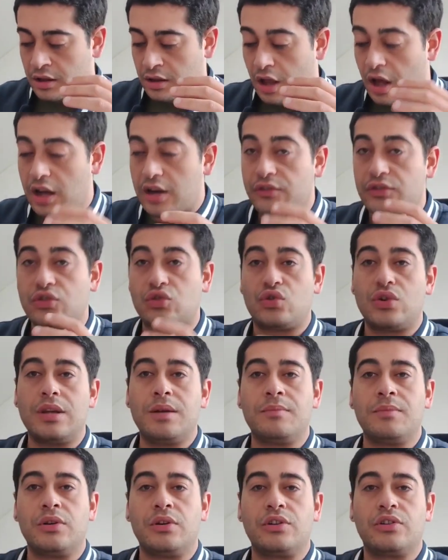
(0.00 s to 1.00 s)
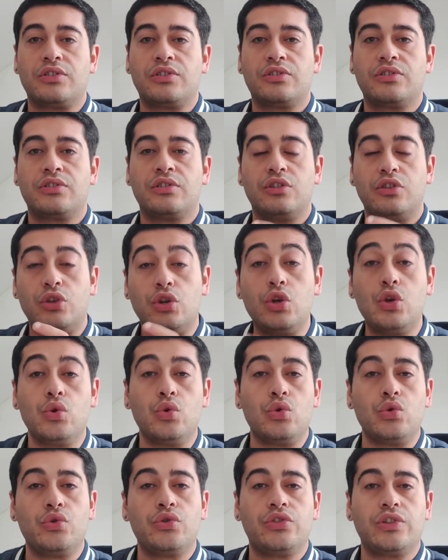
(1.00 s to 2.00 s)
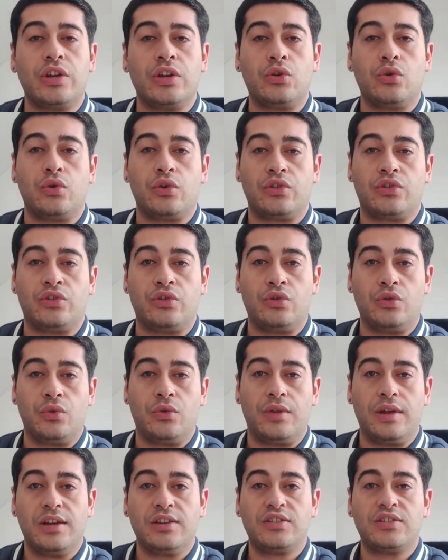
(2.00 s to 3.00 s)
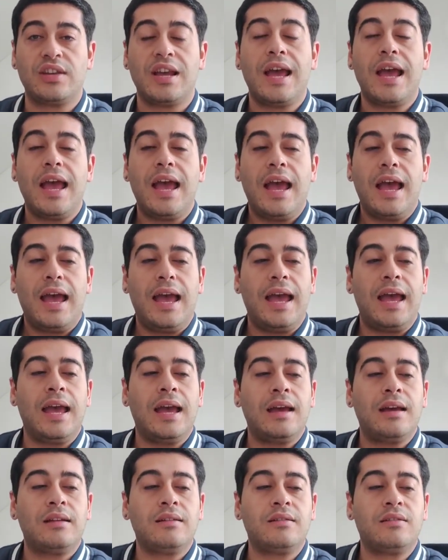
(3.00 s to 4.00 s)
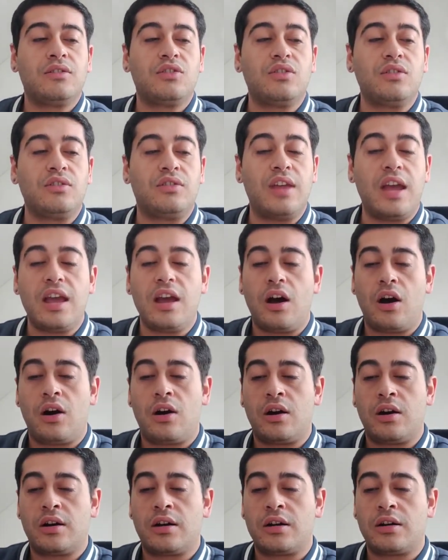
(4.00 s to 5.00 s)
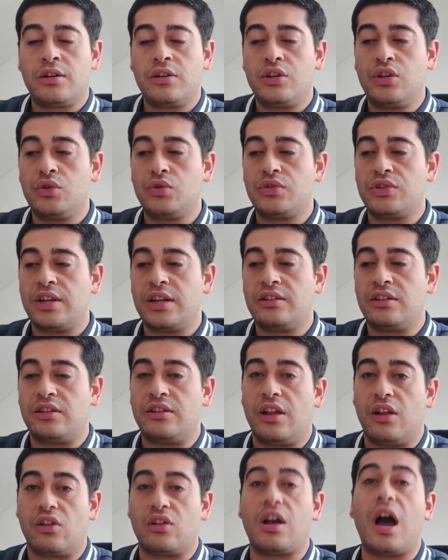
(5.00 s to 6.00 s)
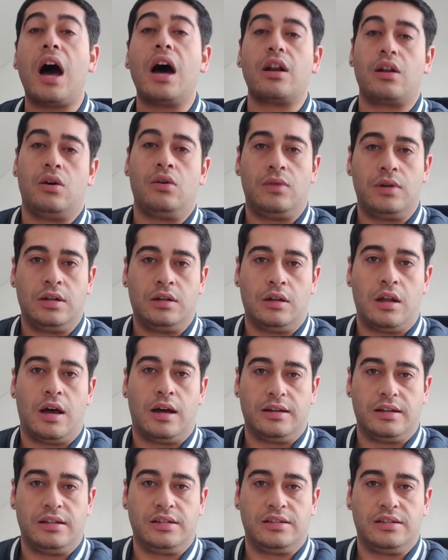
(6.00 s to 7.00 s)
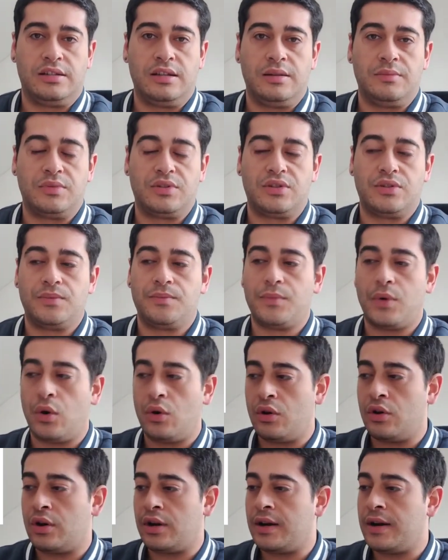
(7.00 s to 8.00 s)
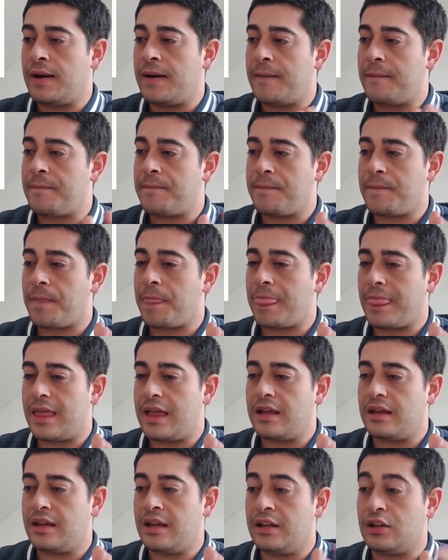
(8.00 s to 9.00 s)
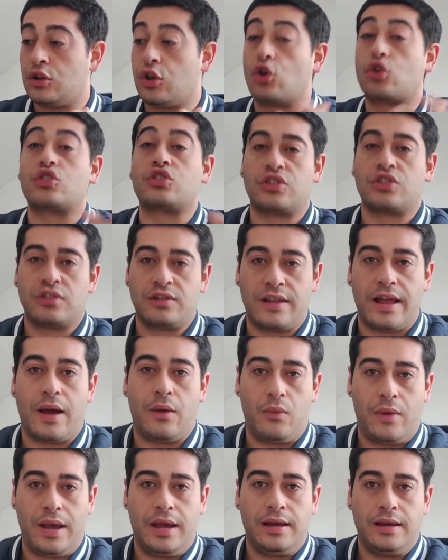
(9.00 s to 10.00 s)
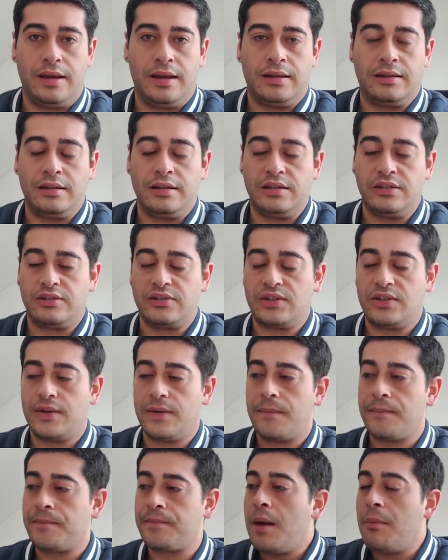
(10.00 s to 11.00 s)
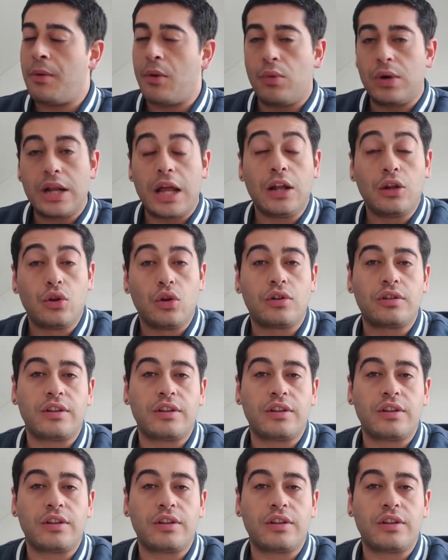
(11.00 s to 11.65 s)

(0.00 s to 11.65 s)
a lot of streamers use in order to do this and they are using the Elgato a lot, it seems, or it looks that way at least. But when I